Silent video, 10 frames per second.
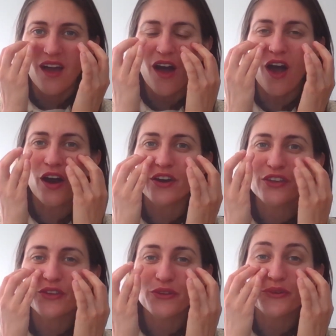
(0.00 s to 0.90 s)
Are
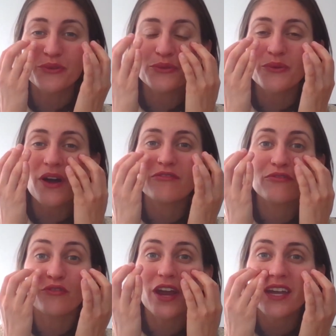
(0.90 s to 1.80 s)
you
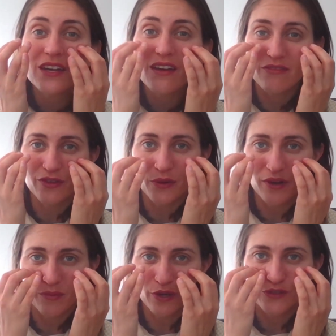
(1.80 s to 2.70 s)
afraid of your
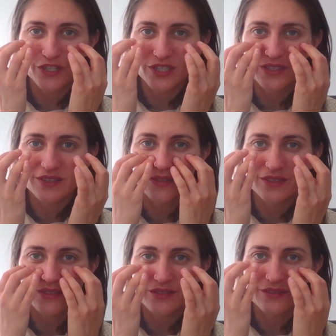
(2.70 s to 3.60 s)
emotions?